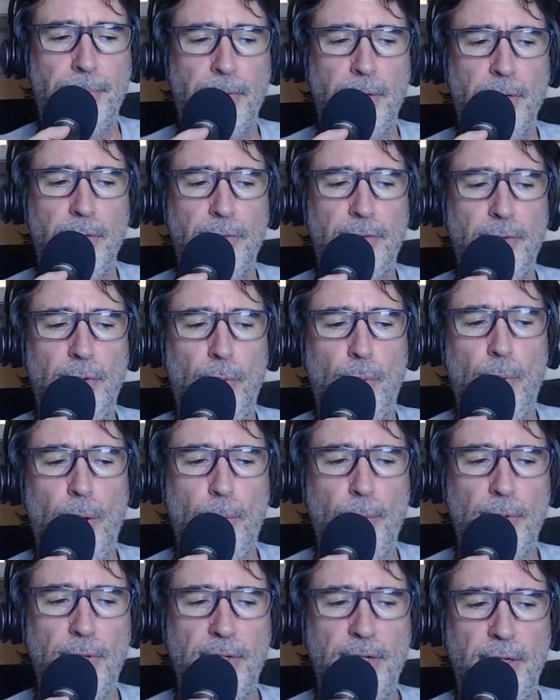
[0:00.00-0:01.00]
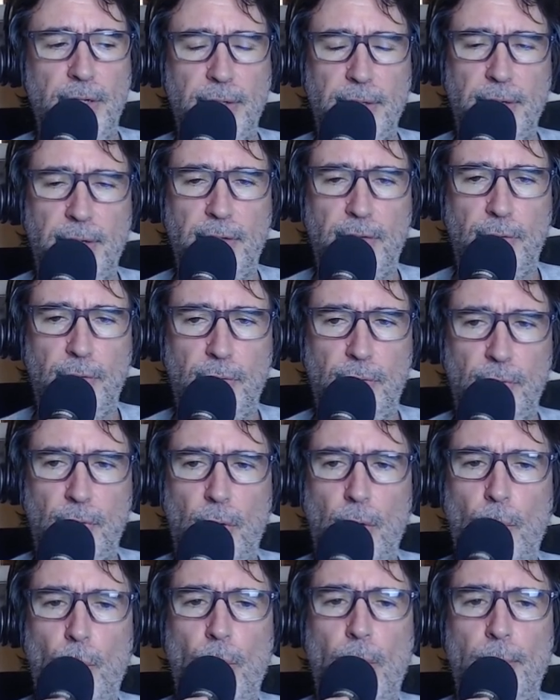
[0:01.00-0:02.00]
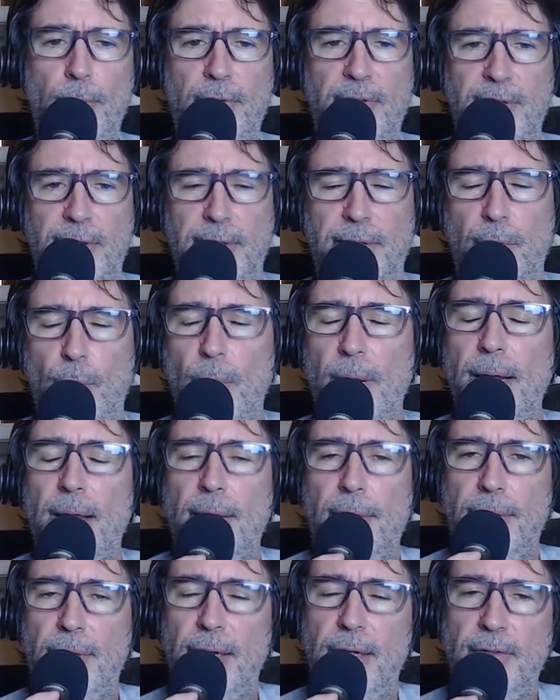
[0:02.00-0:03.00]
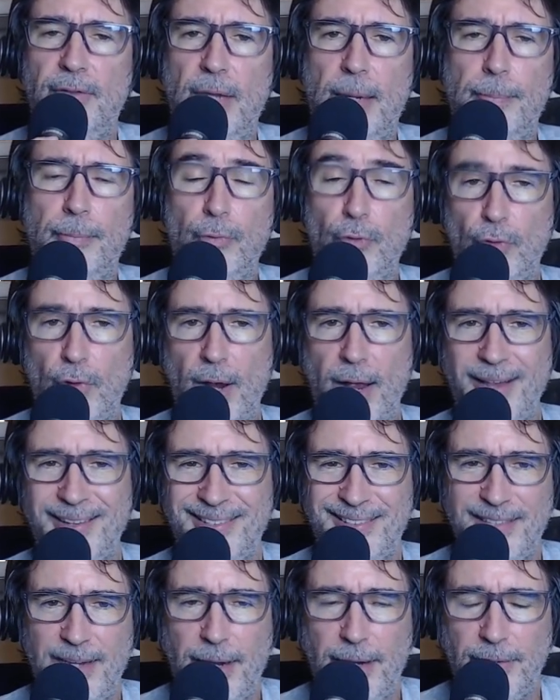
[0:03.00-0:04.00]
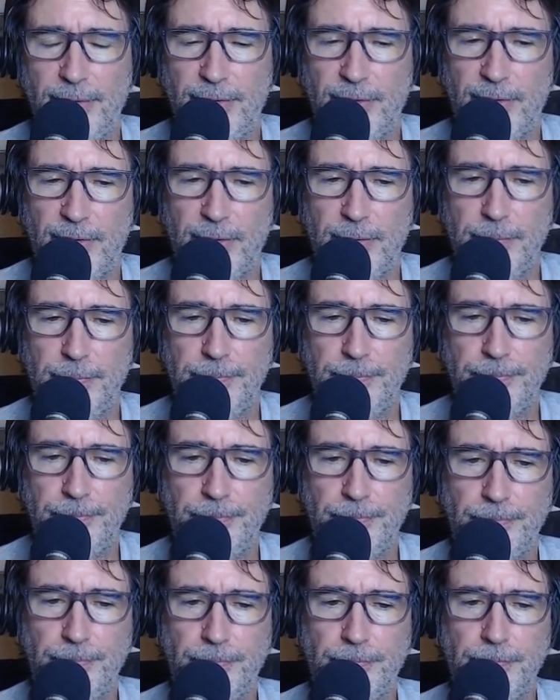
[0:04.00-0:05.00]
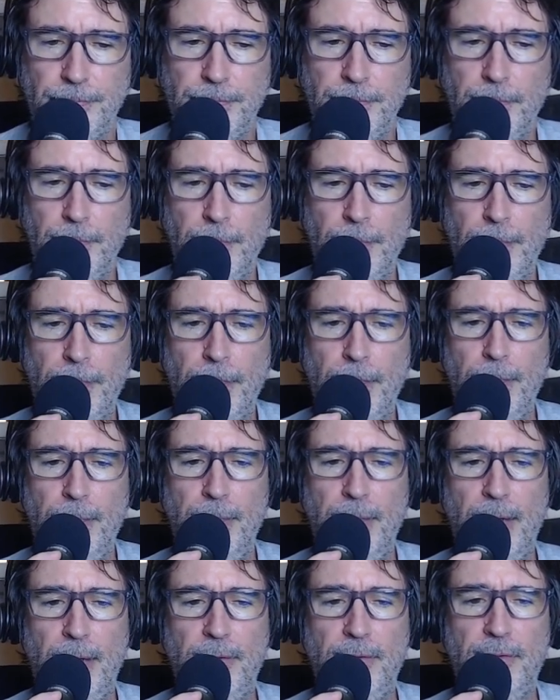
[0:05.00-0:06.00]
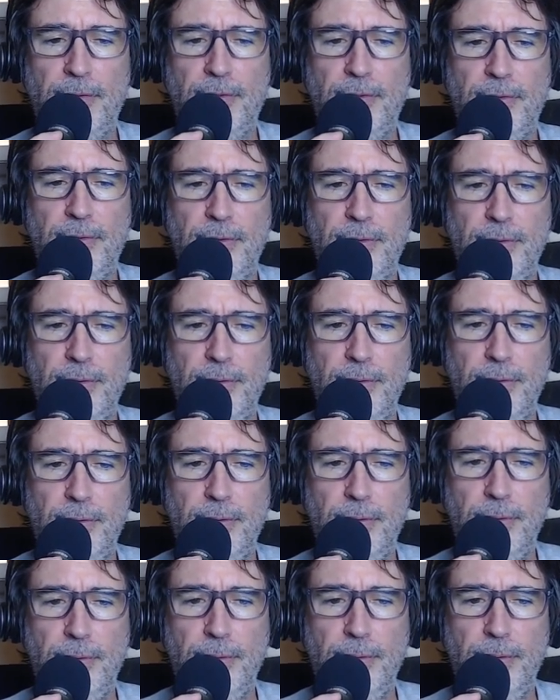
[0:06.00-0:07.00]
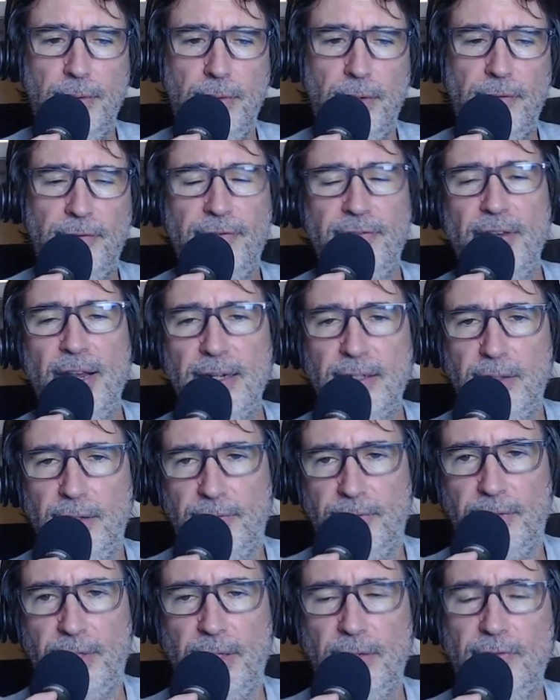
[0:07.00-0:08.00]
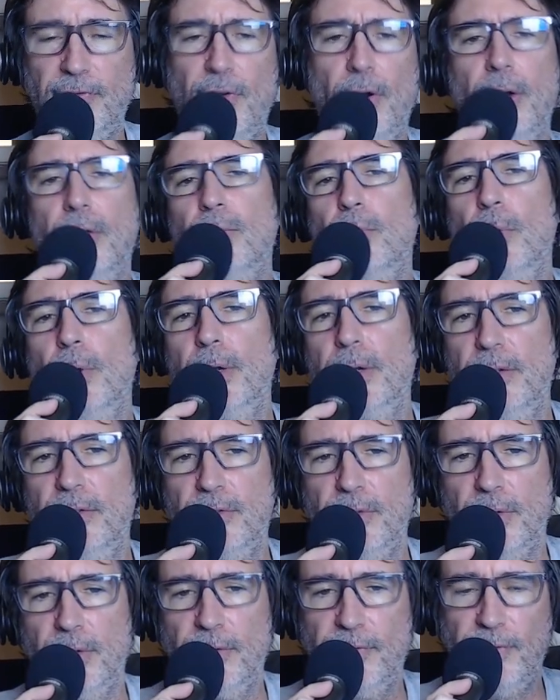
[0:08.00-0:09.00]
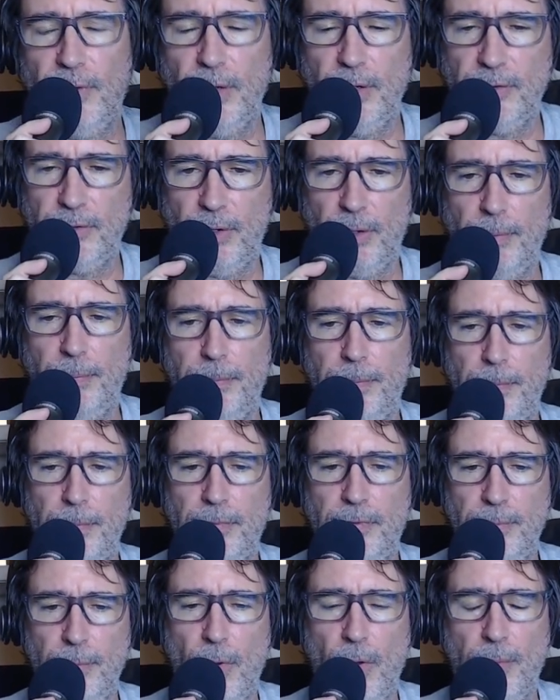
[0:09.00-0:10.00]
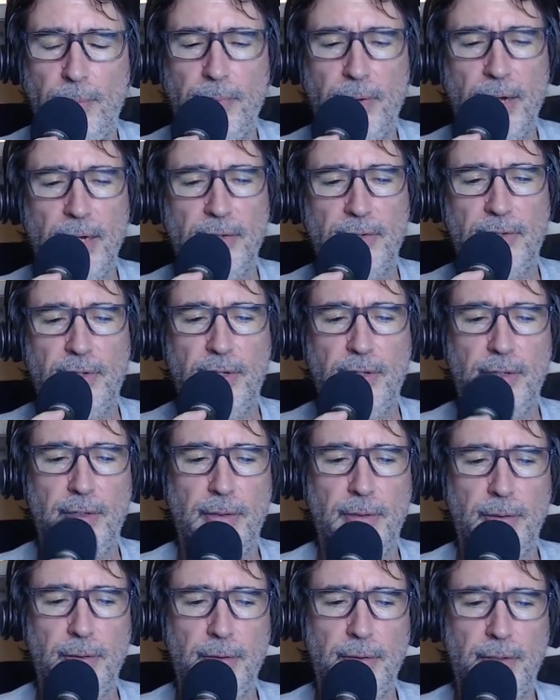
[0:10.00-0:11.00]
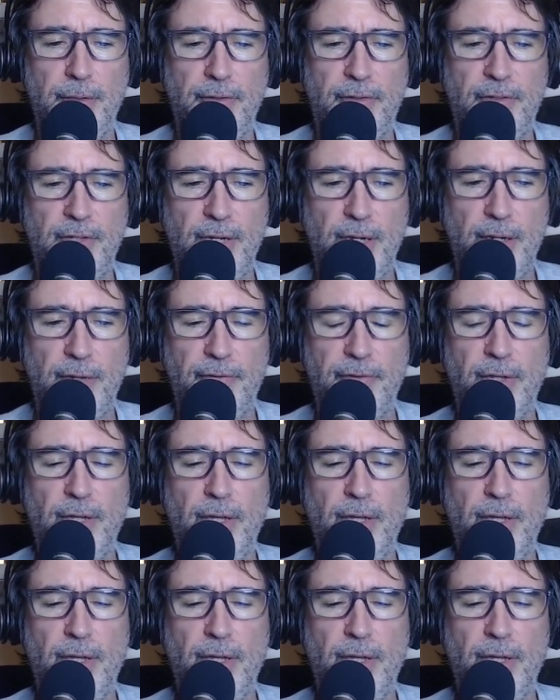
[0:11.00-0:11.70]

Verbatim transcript: So what we're dealing is what we're dealing with is a process that's effectively, as far as we're concerned, as far as our small brains can conceive,